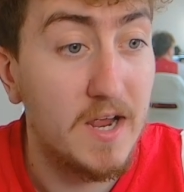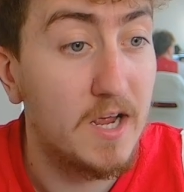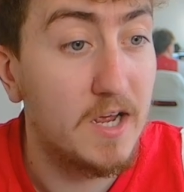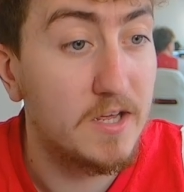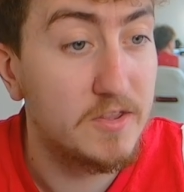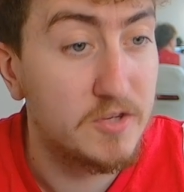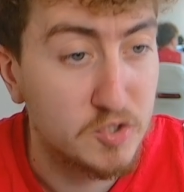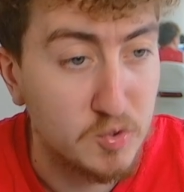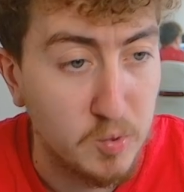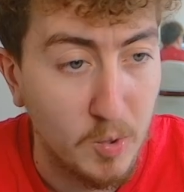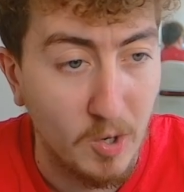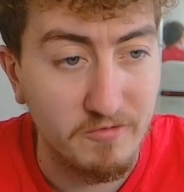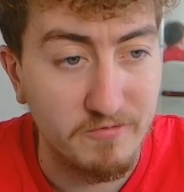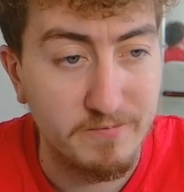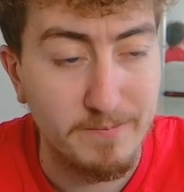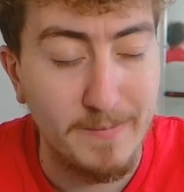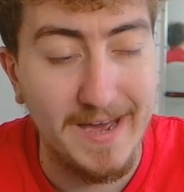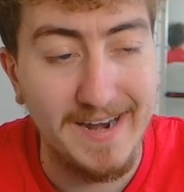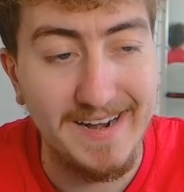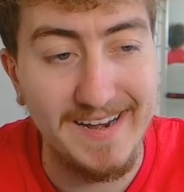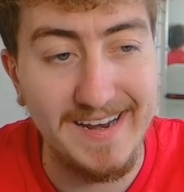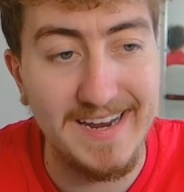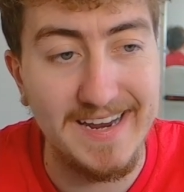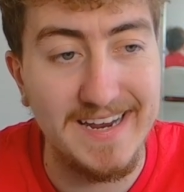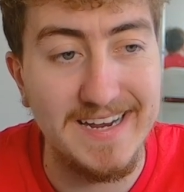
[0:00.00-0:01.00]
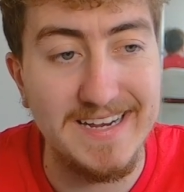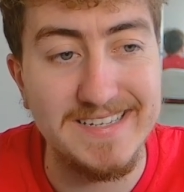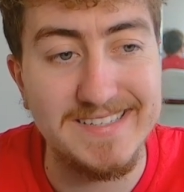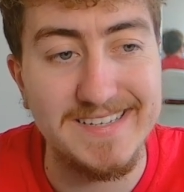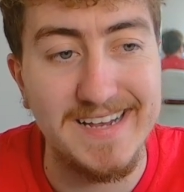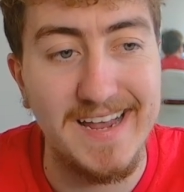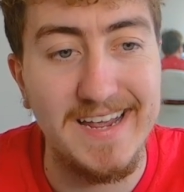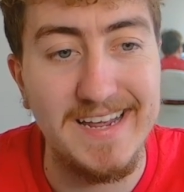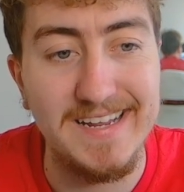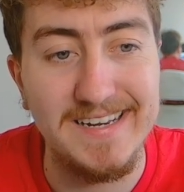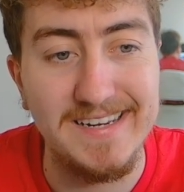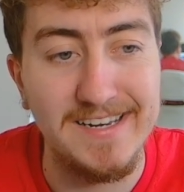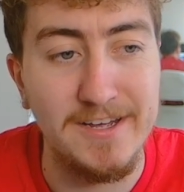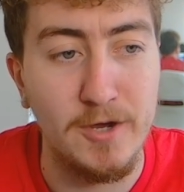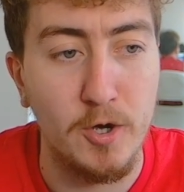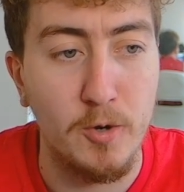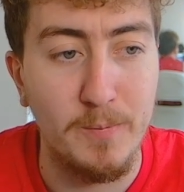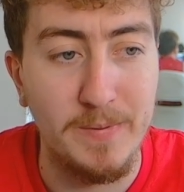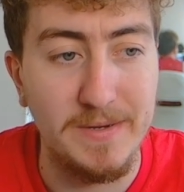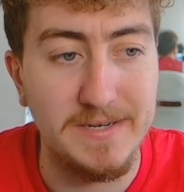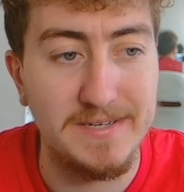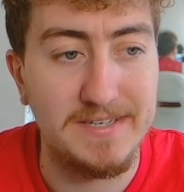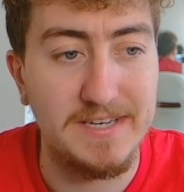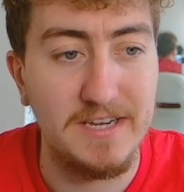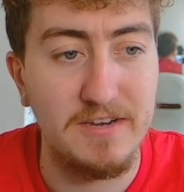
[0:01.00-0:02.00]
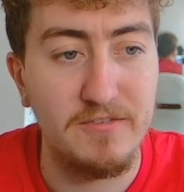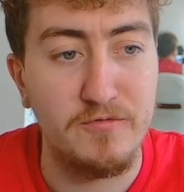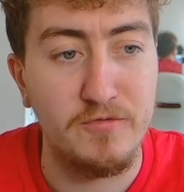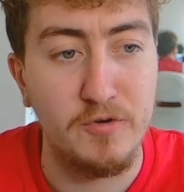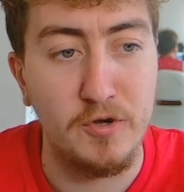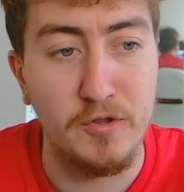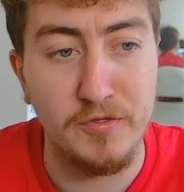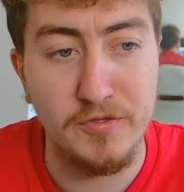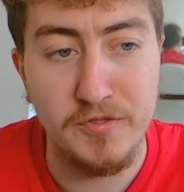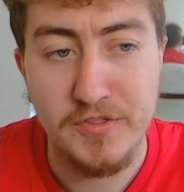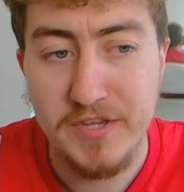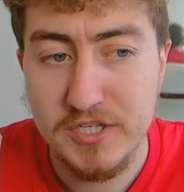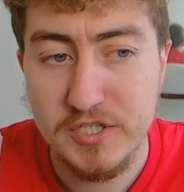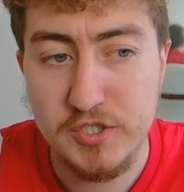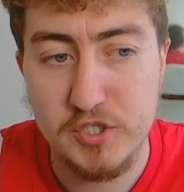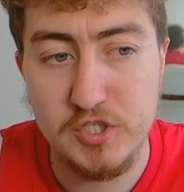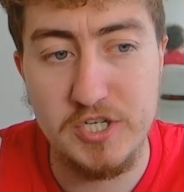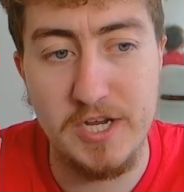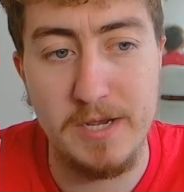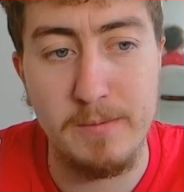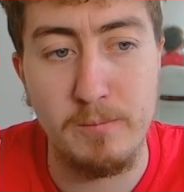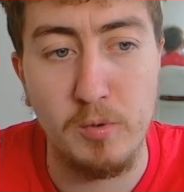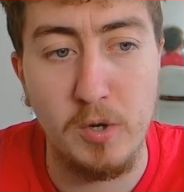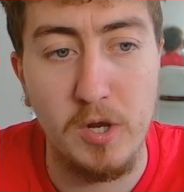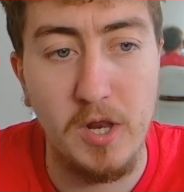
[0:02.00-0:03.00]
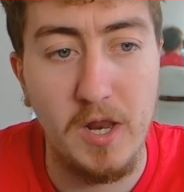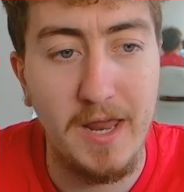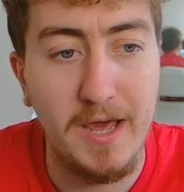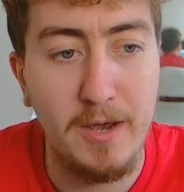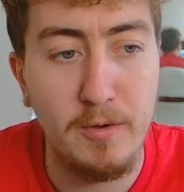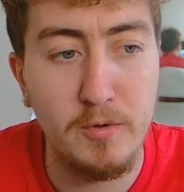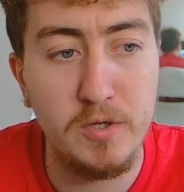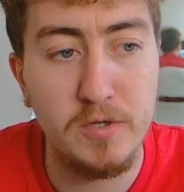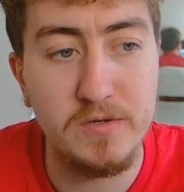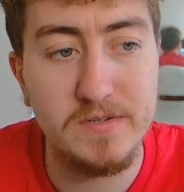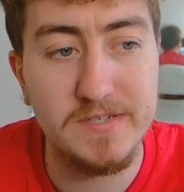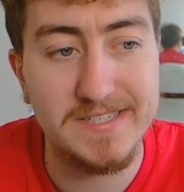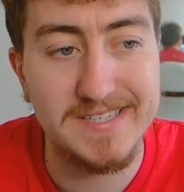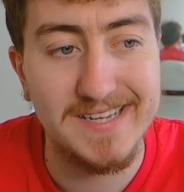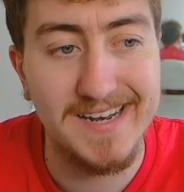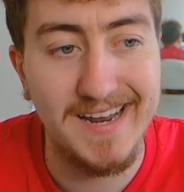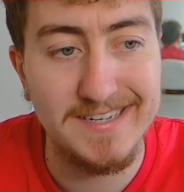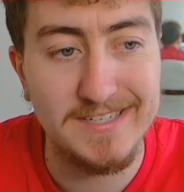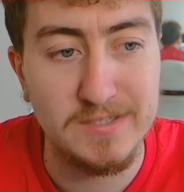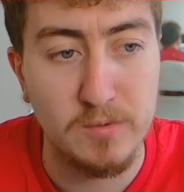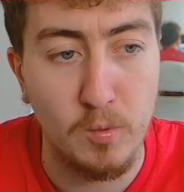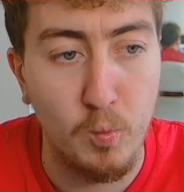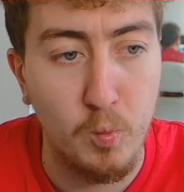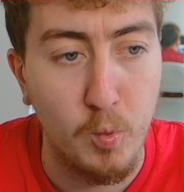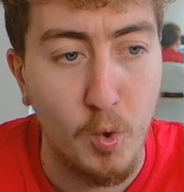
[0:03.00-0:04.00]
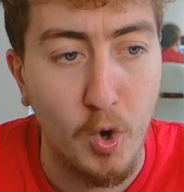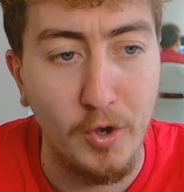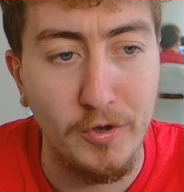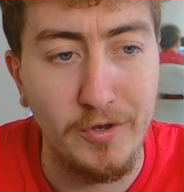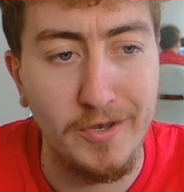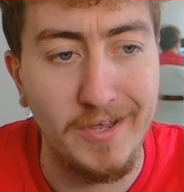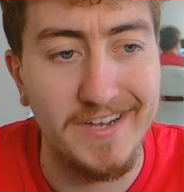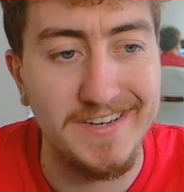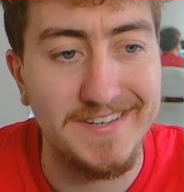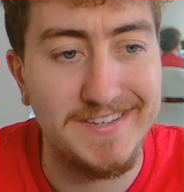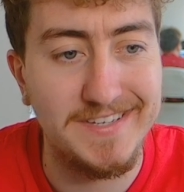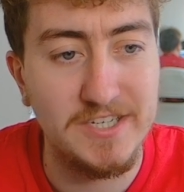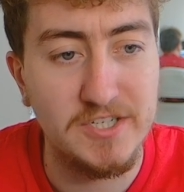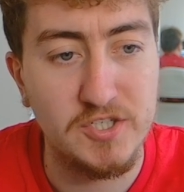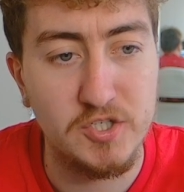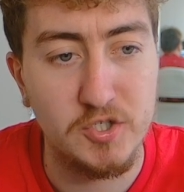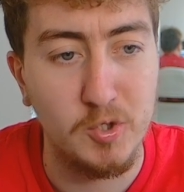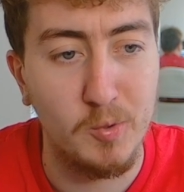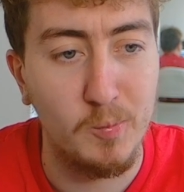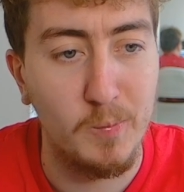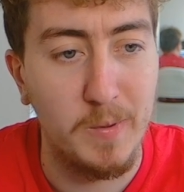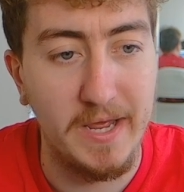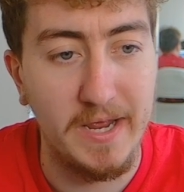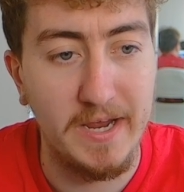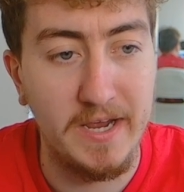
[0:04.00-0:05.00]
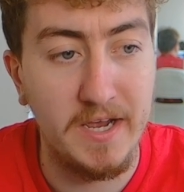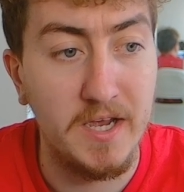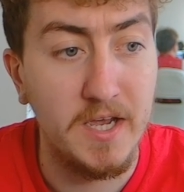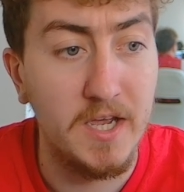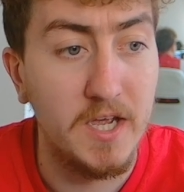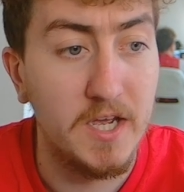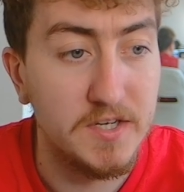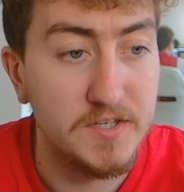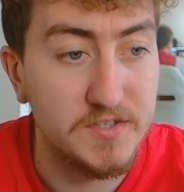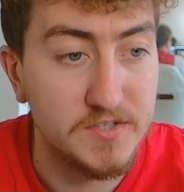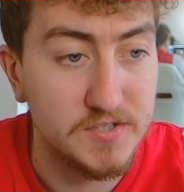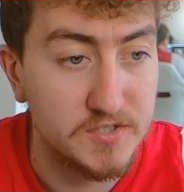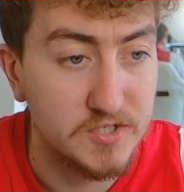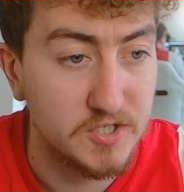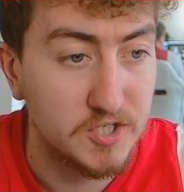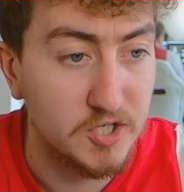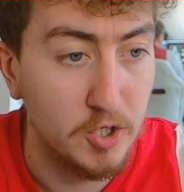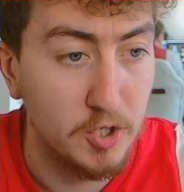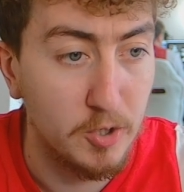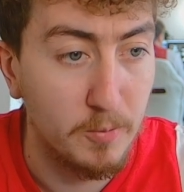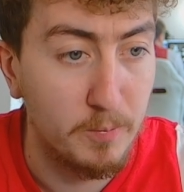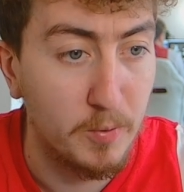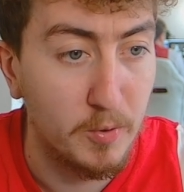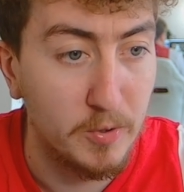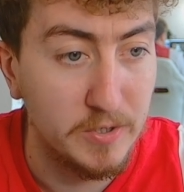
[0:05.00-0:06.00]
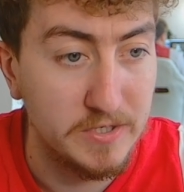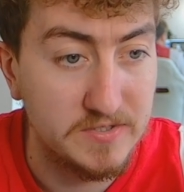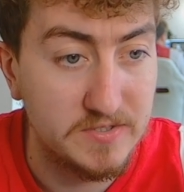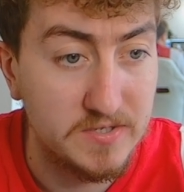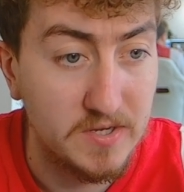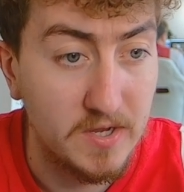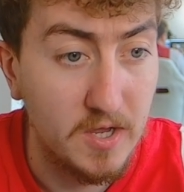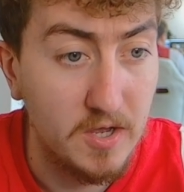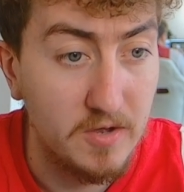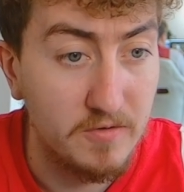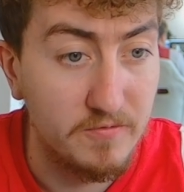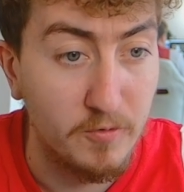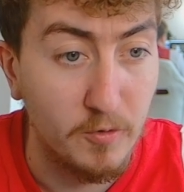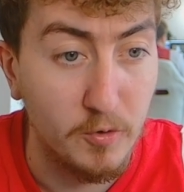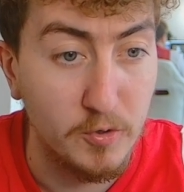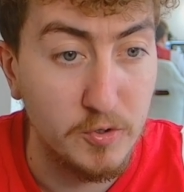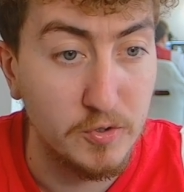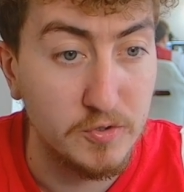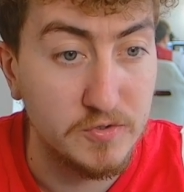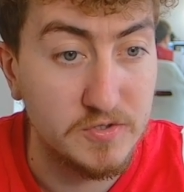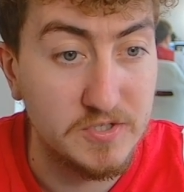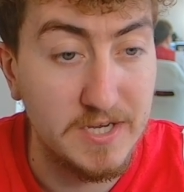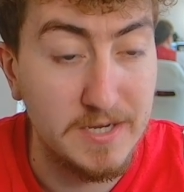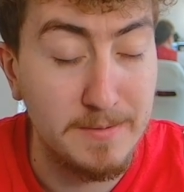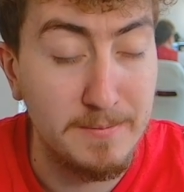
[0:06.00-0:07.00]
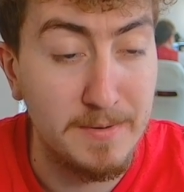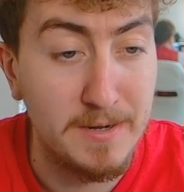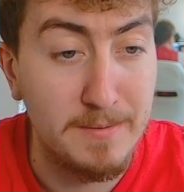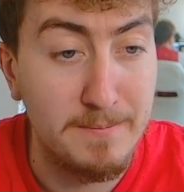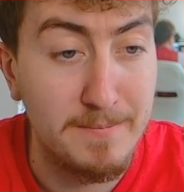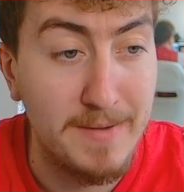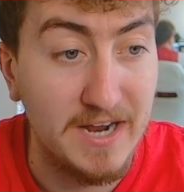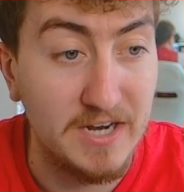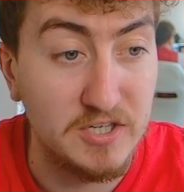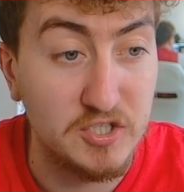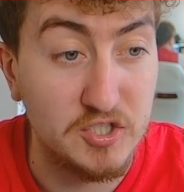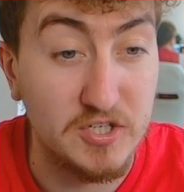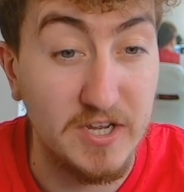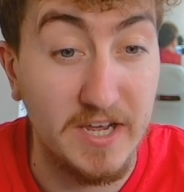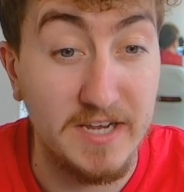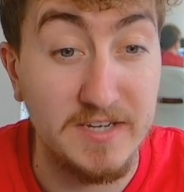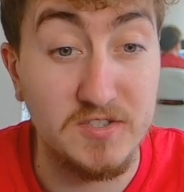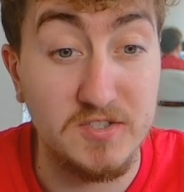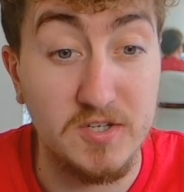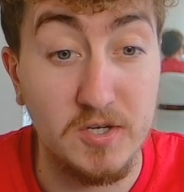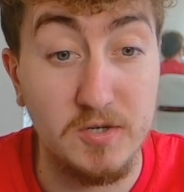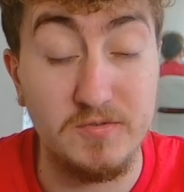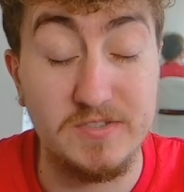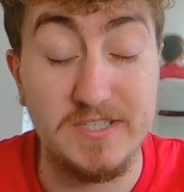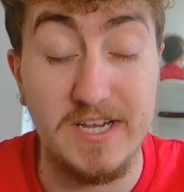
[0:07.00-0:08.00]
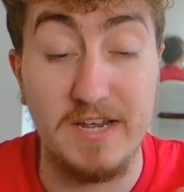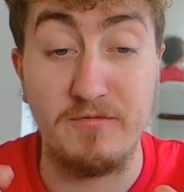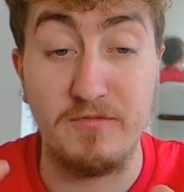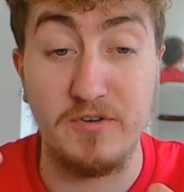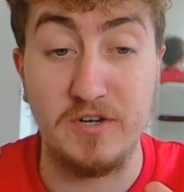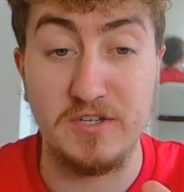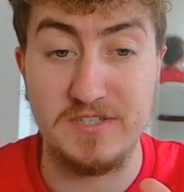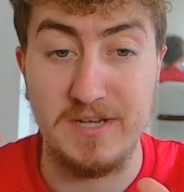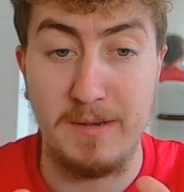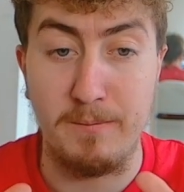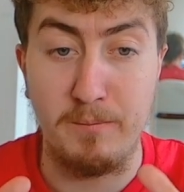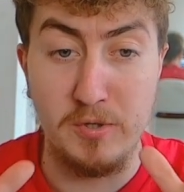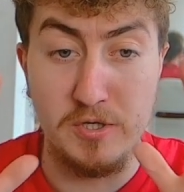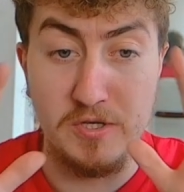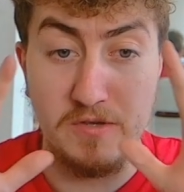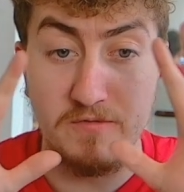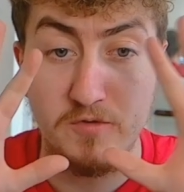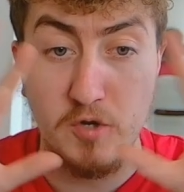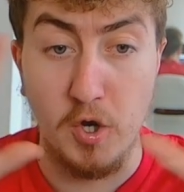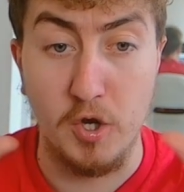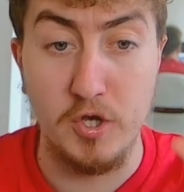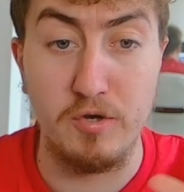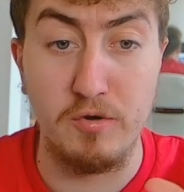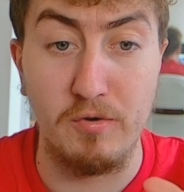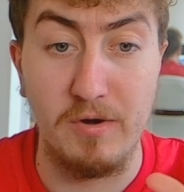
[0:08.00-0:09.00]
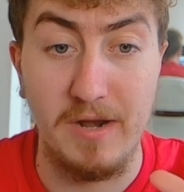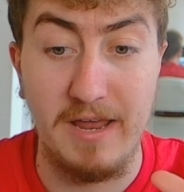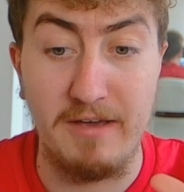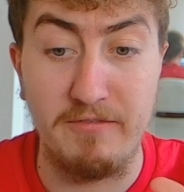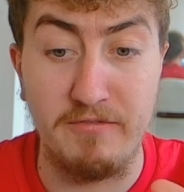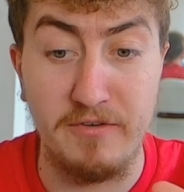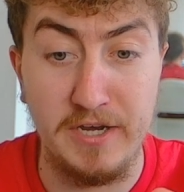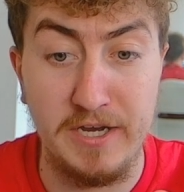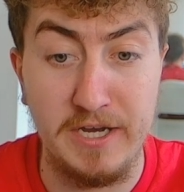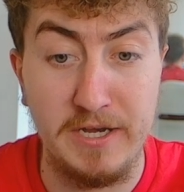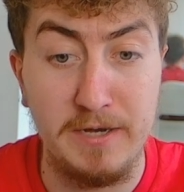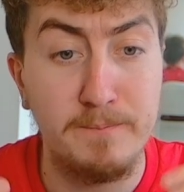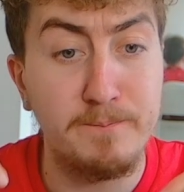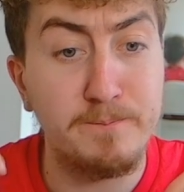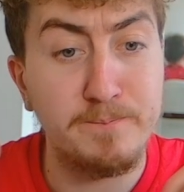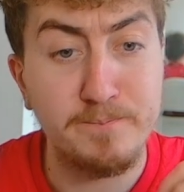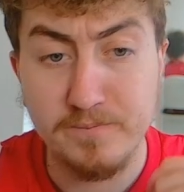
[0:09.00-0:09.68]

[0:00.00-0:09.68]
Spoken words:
The 12th man is a little bit different. This chip will allow you to select one additional player to secure points for your team in a match day. So say, for example, you've got your 11 in.